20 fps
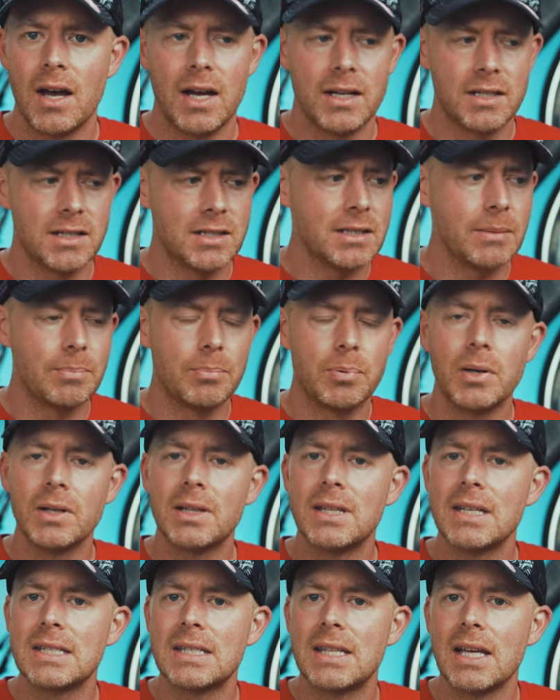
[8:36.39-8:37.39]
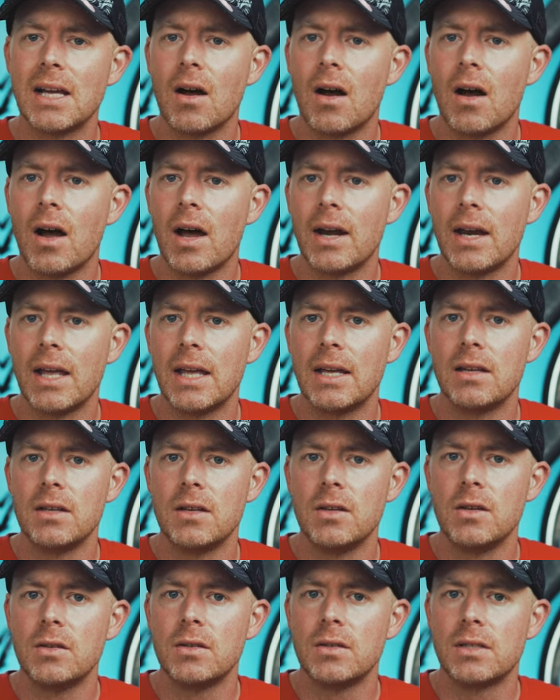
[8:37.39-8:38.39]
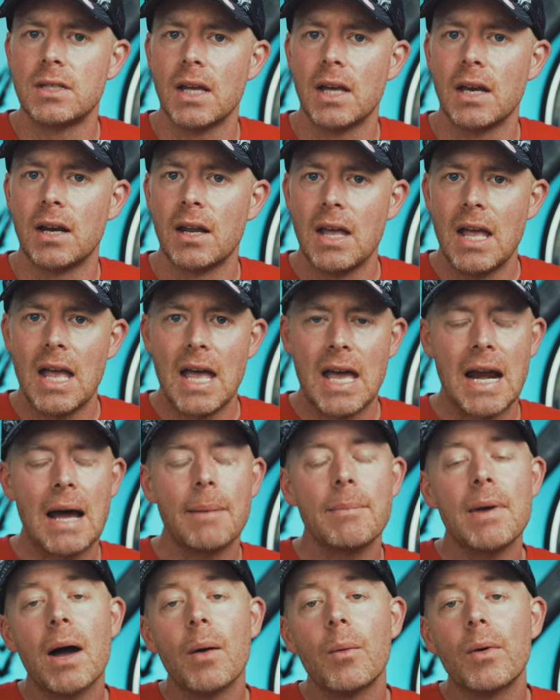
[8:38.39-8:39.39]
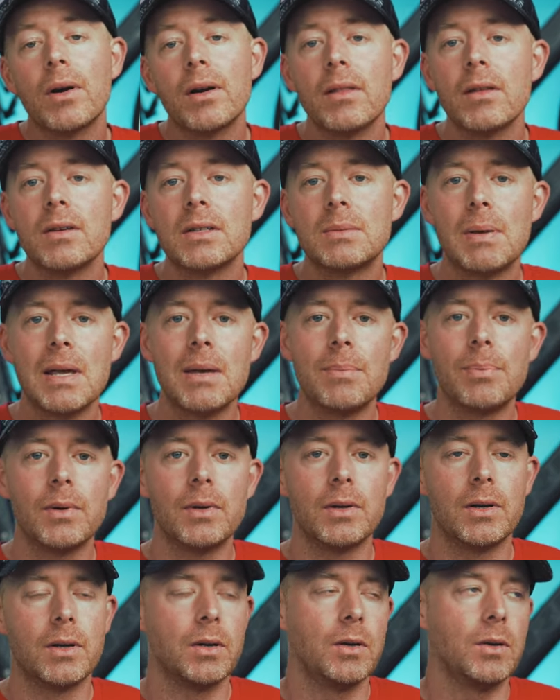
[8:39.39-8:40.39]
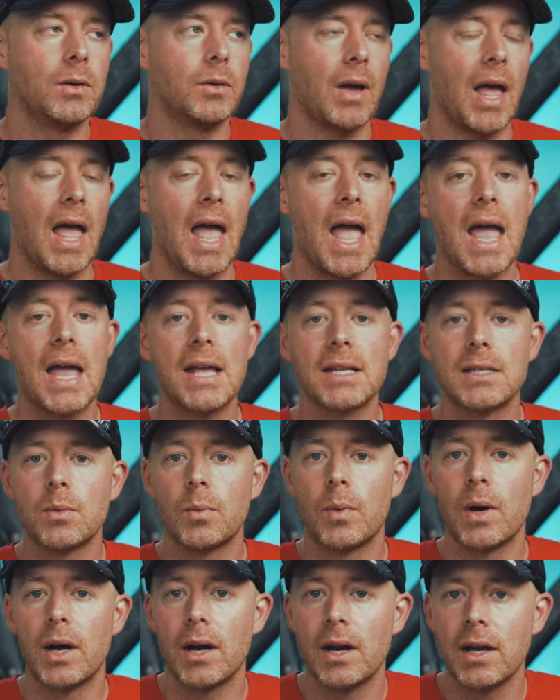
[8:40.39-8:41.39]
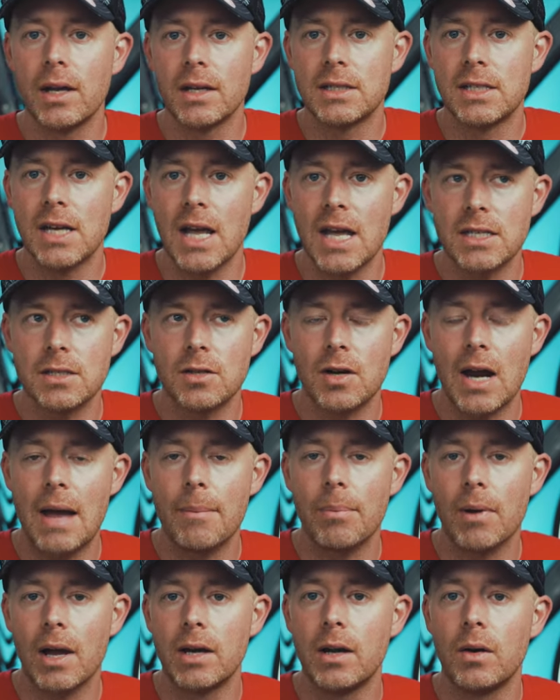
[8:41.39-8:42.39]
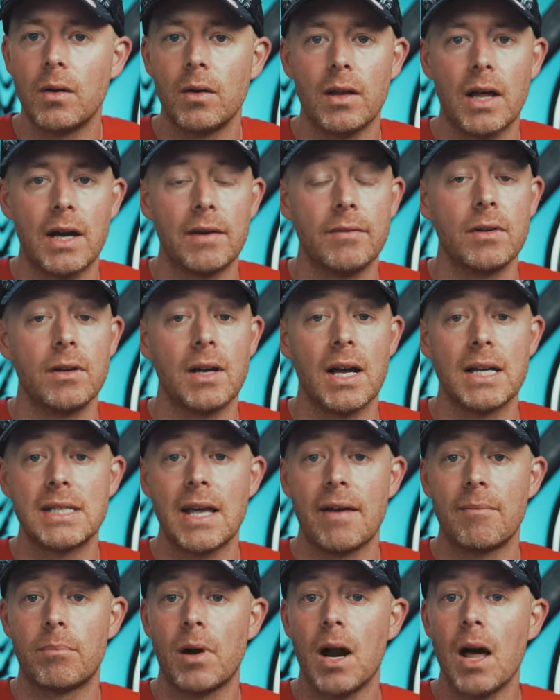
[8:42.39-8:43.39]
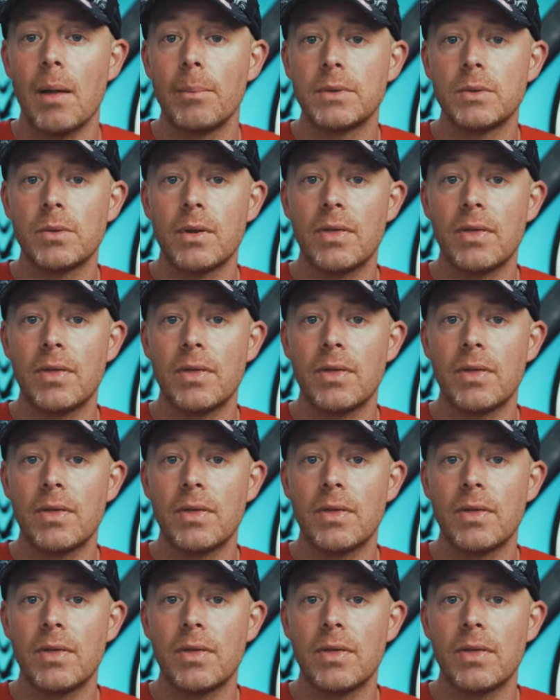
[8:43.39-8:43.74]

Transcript: just to put this thing on and use it. And I'm not one of those people who hates wearing a chest strap. I know a lot of you guys have problems